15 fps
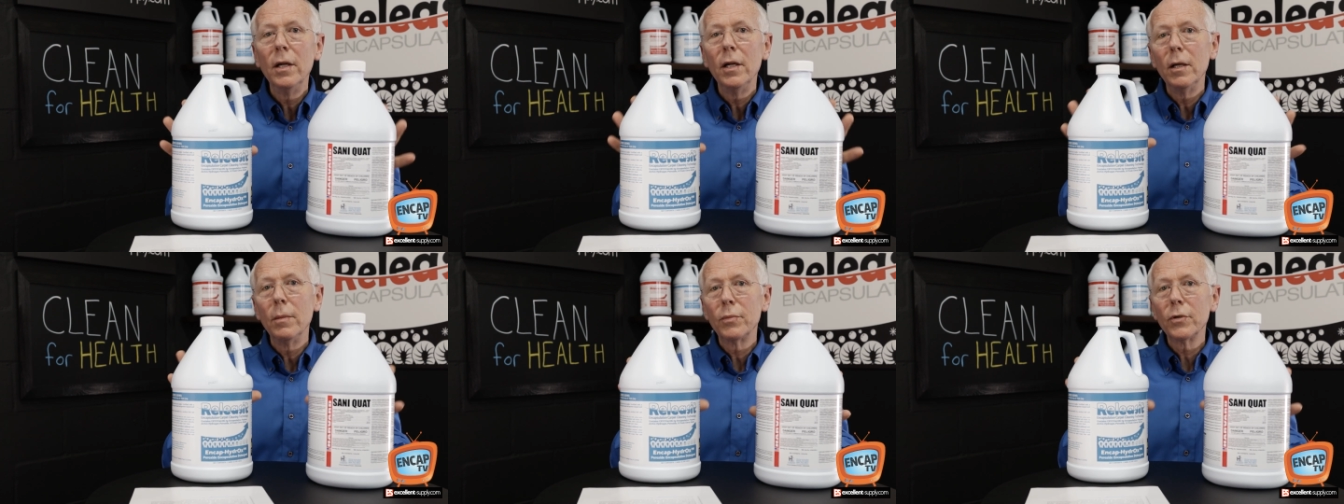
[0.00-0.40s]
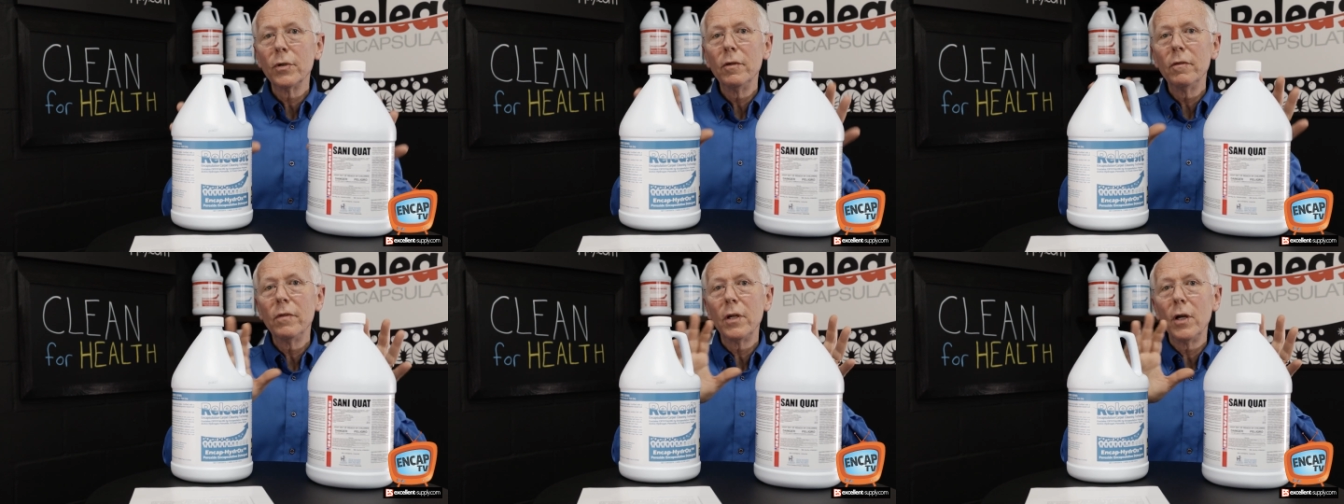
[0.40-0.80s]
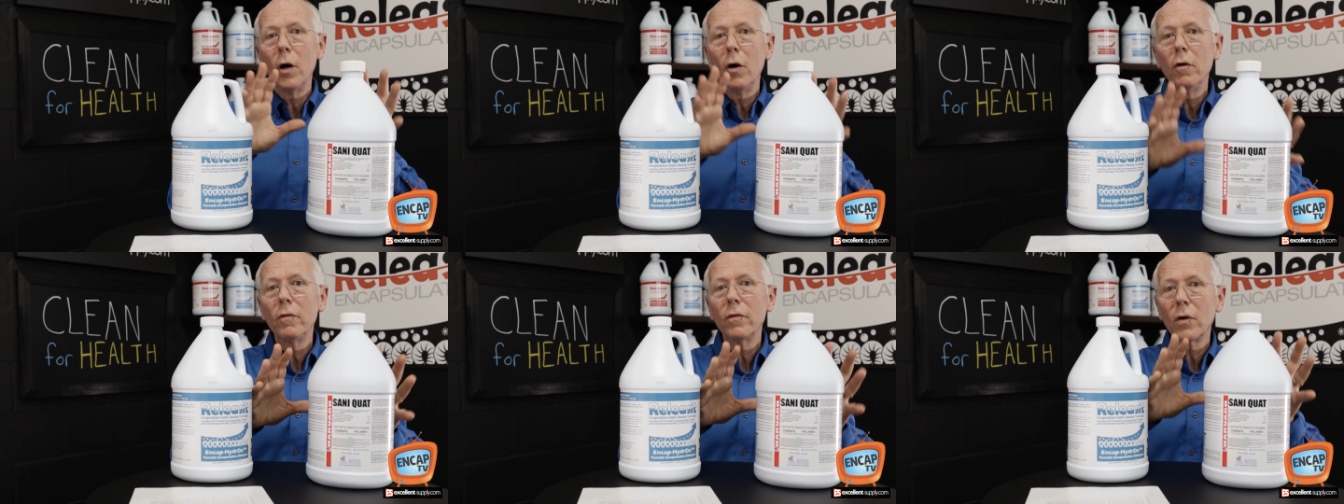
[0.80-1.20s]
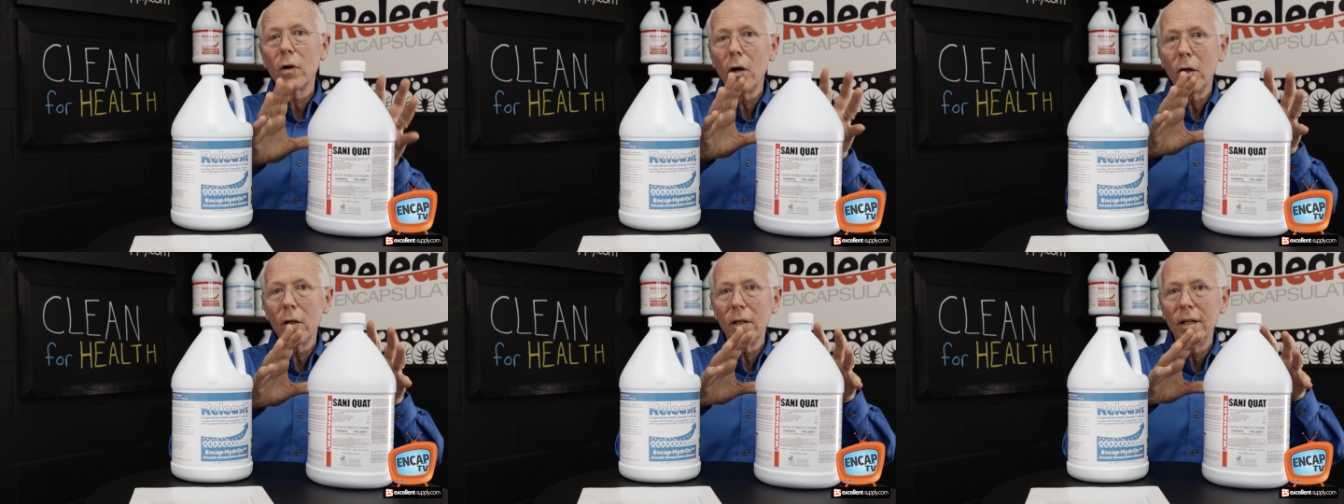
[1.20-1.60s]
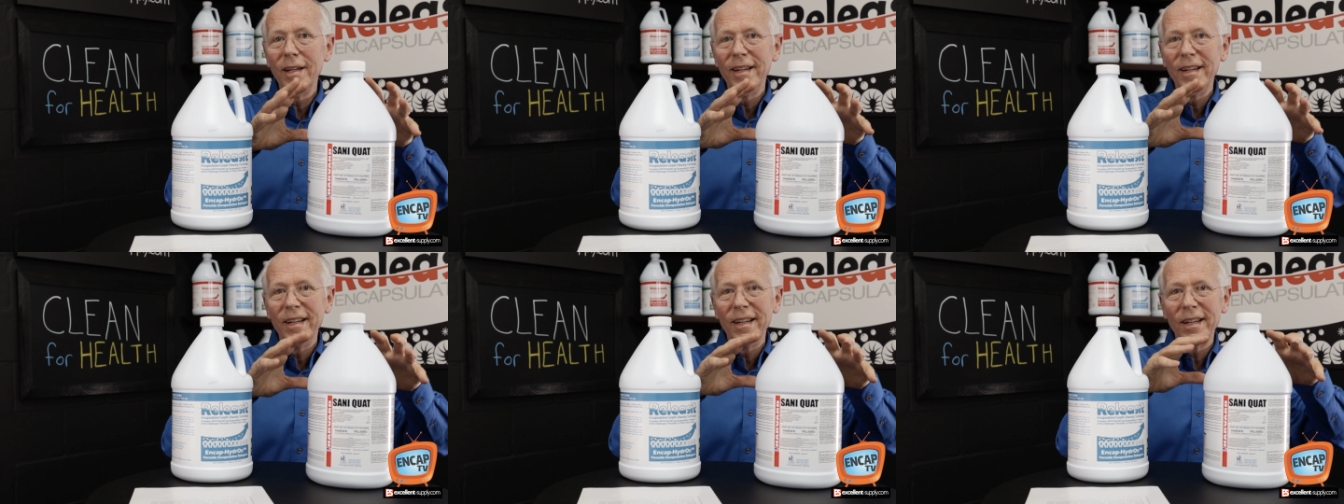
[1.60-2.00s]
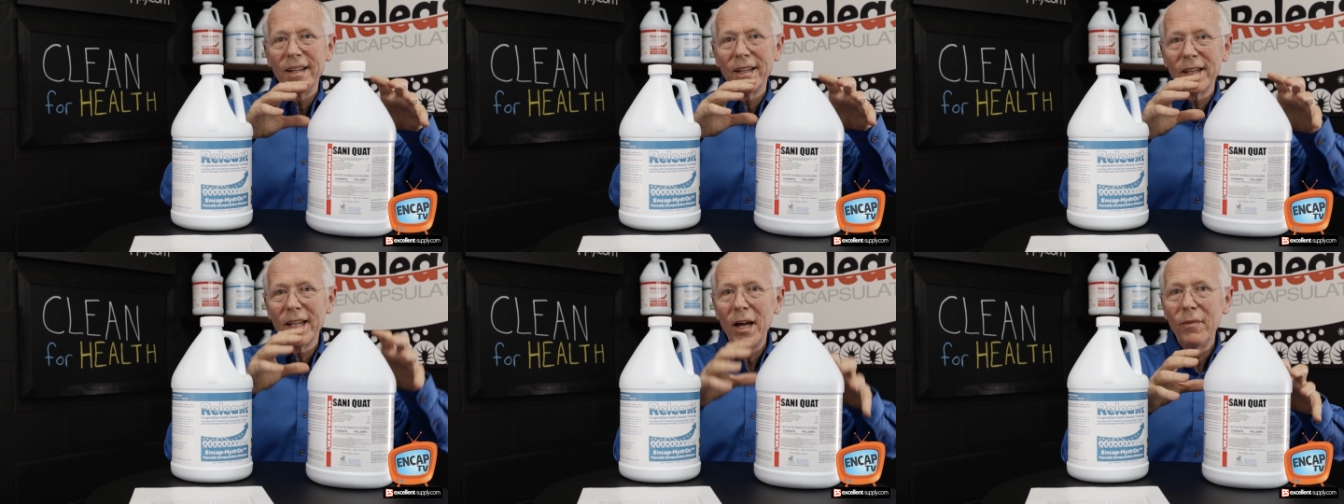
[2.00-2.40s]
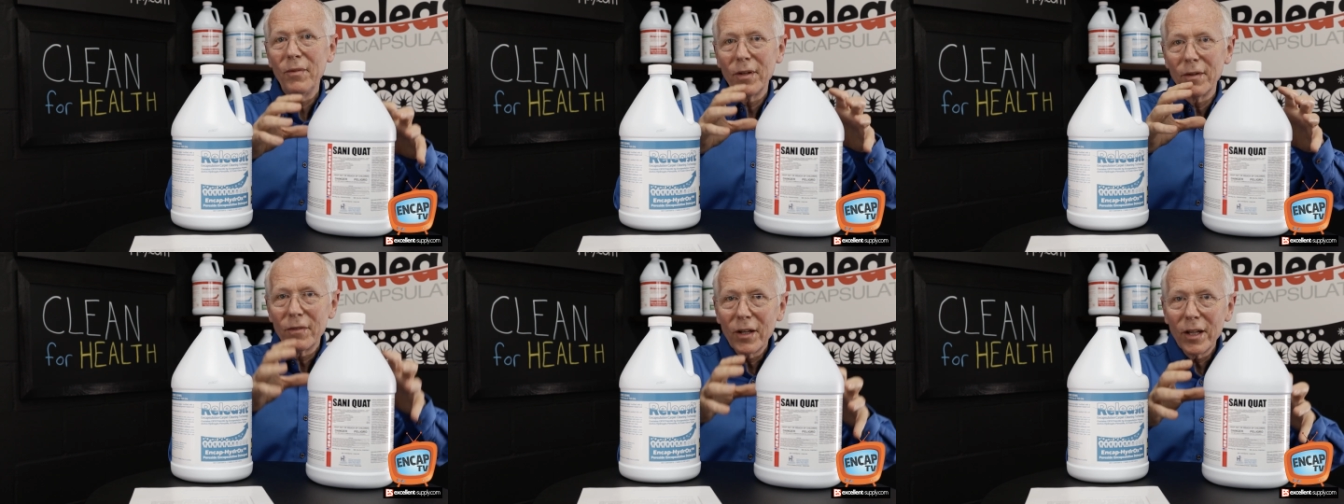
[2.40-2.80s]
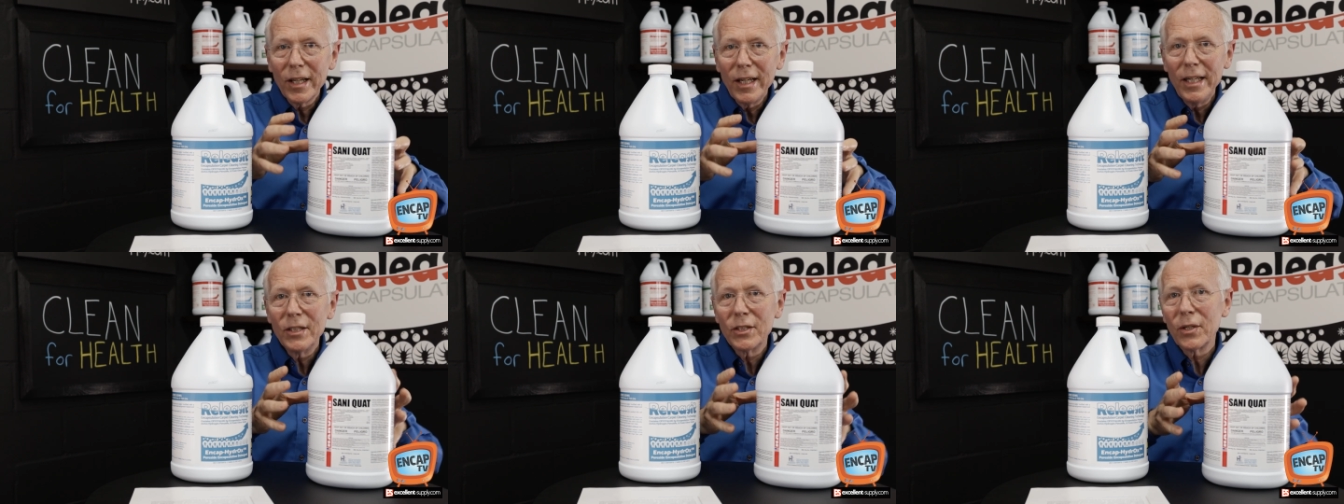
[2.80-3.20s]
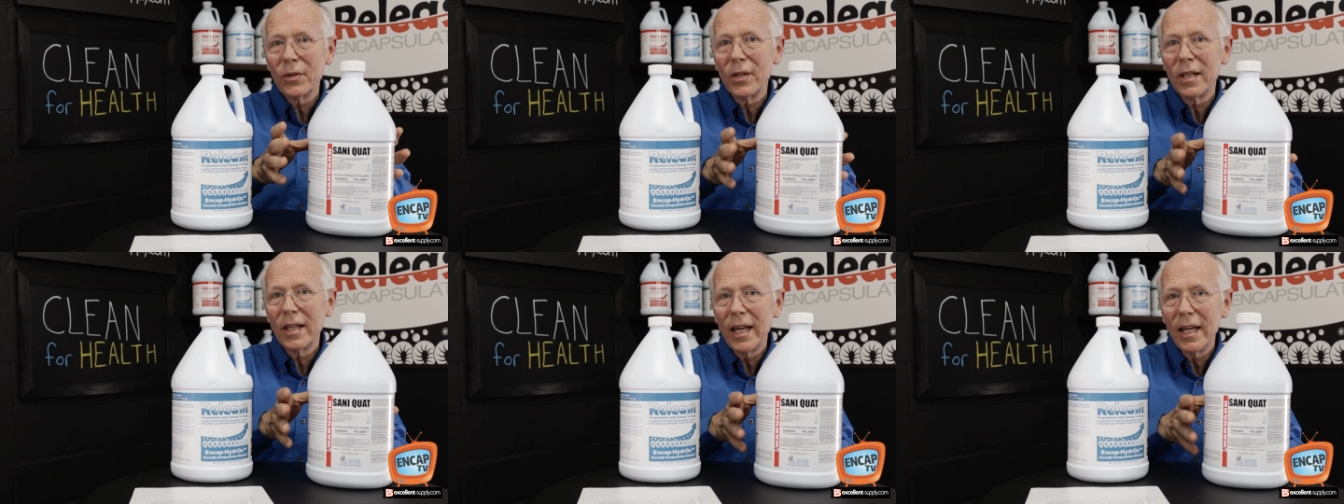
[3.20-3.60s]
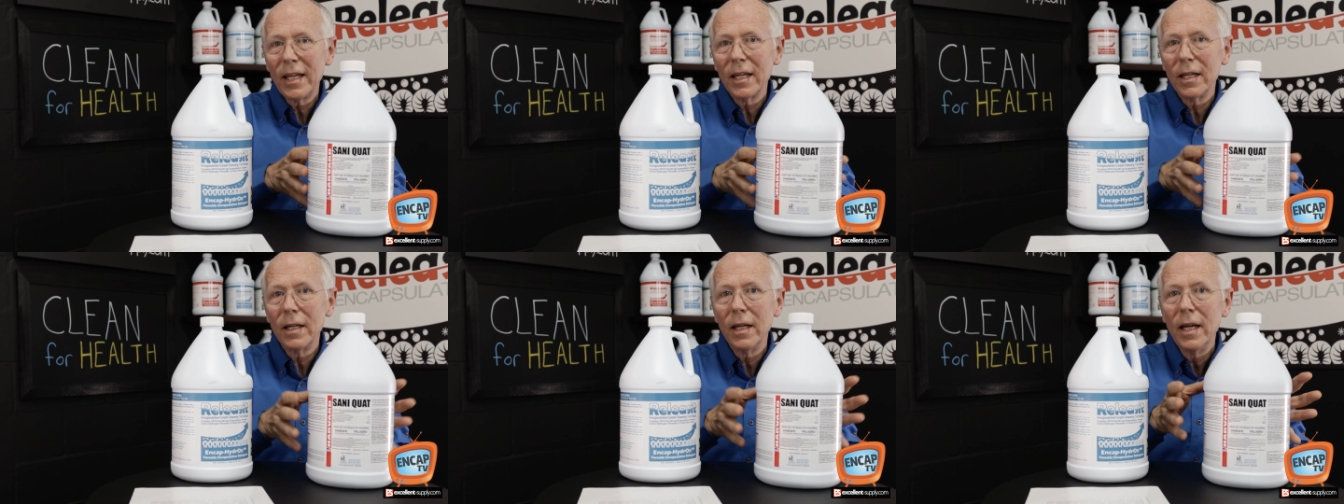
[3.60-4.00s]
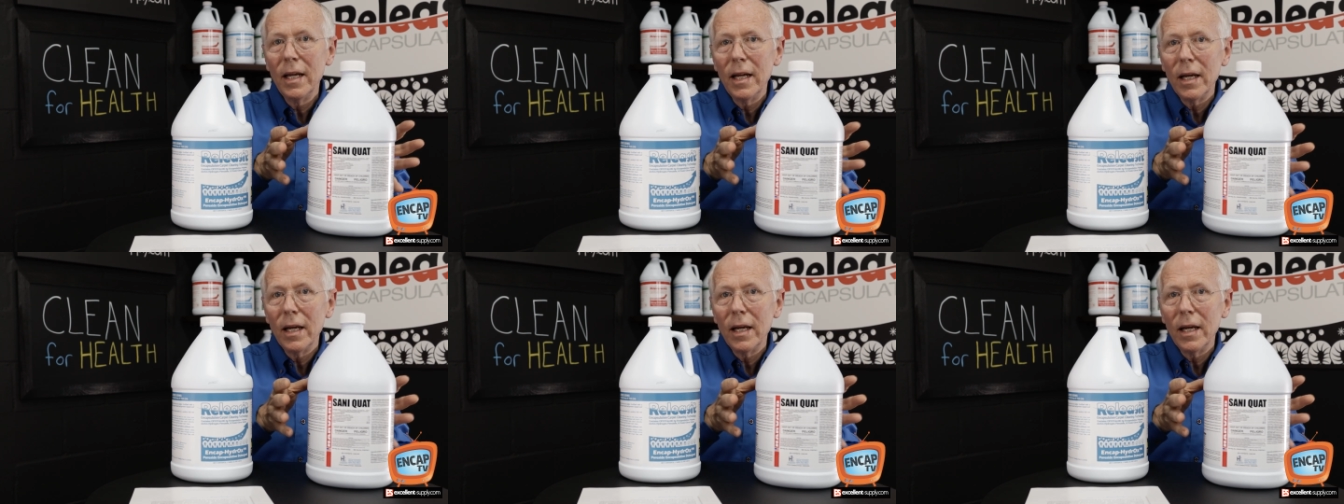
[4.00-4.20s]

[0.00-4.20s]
improve the overall level of clean so that they can